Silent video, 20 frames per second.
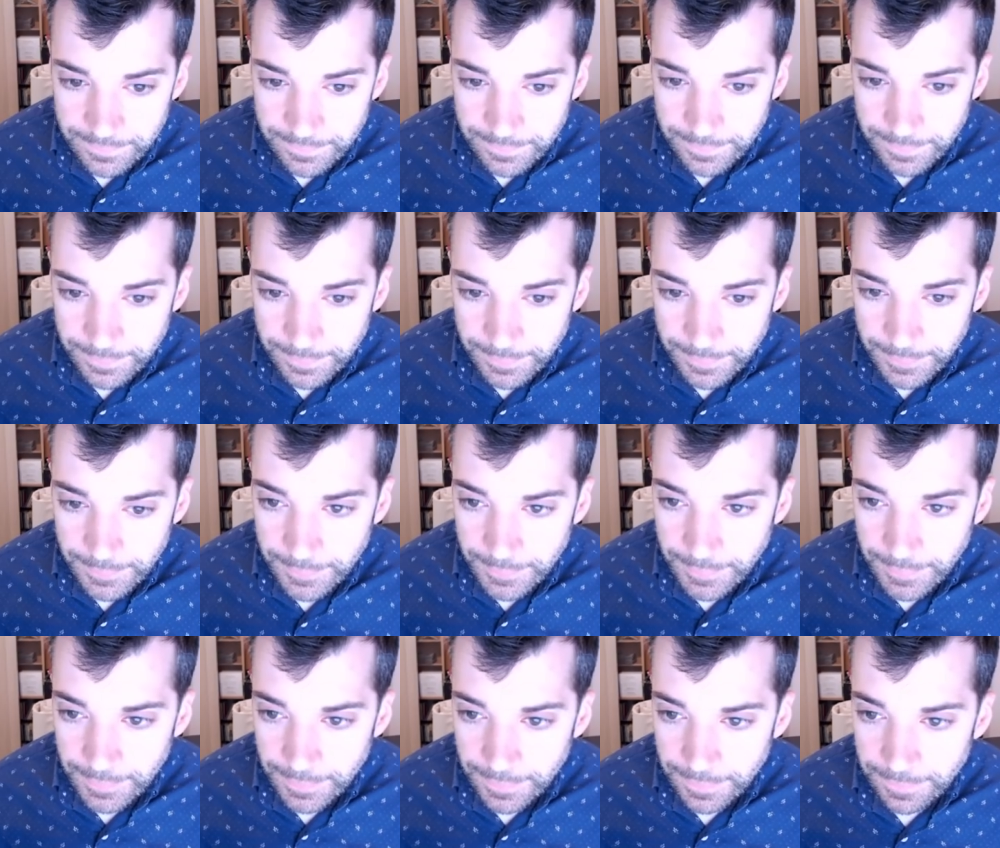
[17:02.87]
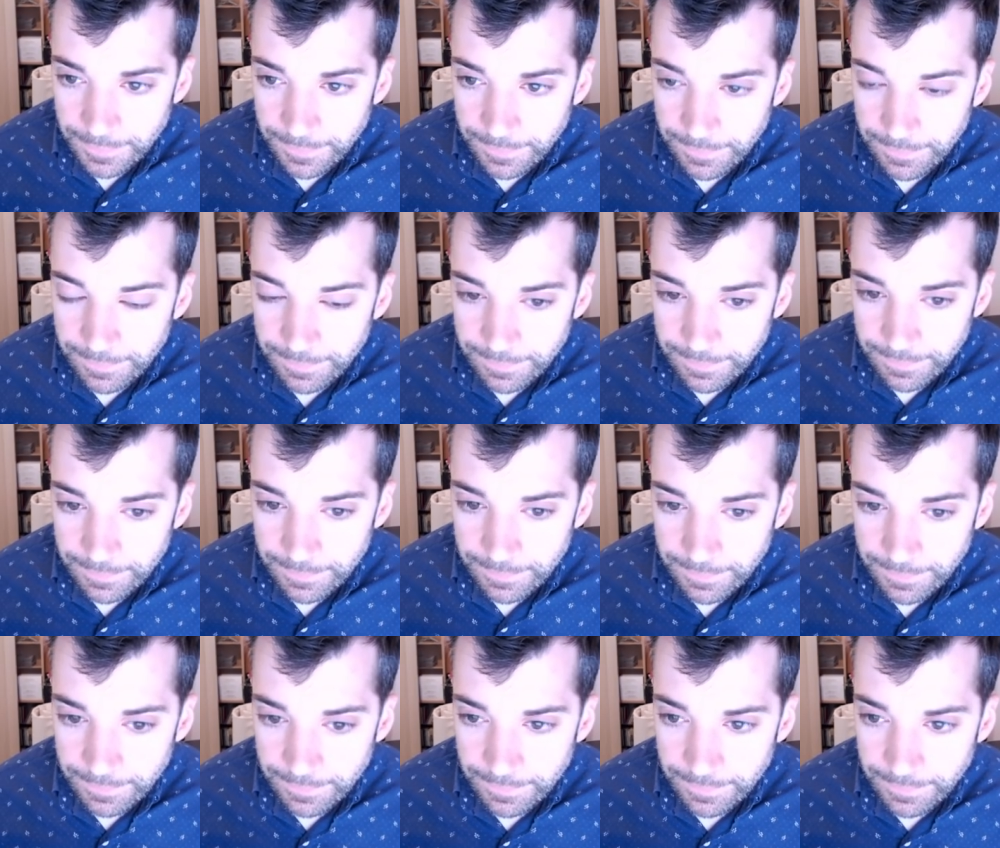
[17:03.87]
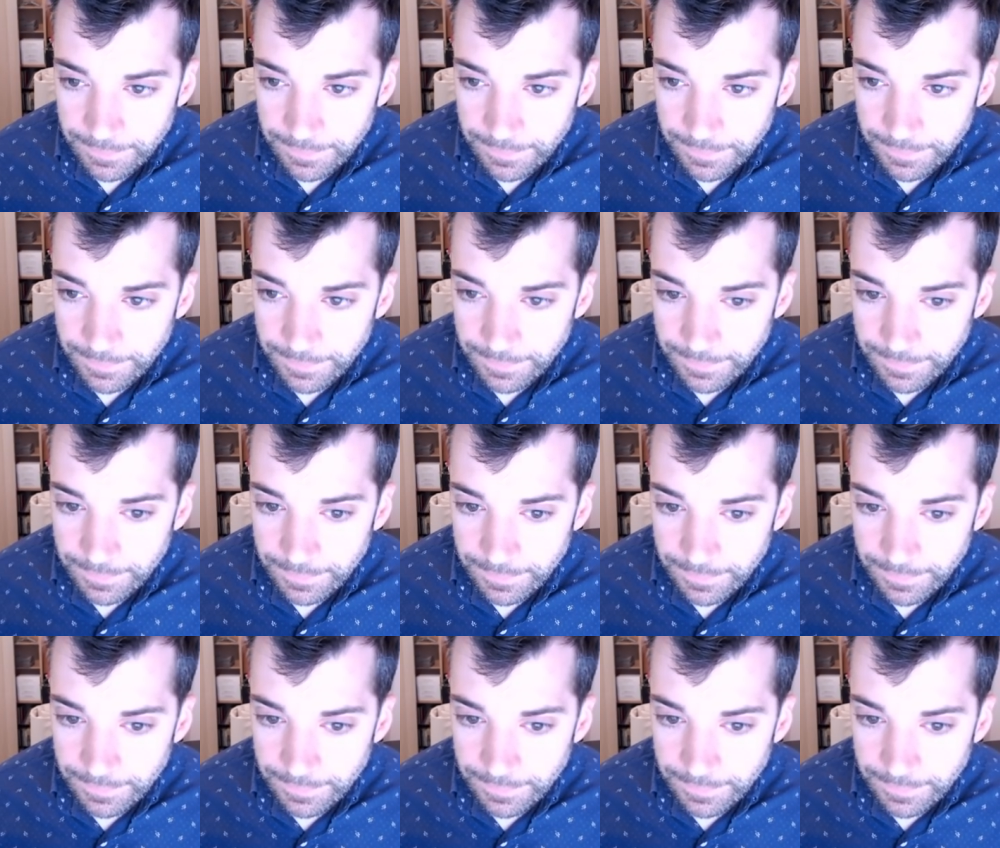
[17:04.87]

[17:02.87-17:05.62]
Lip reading: (no one is talking)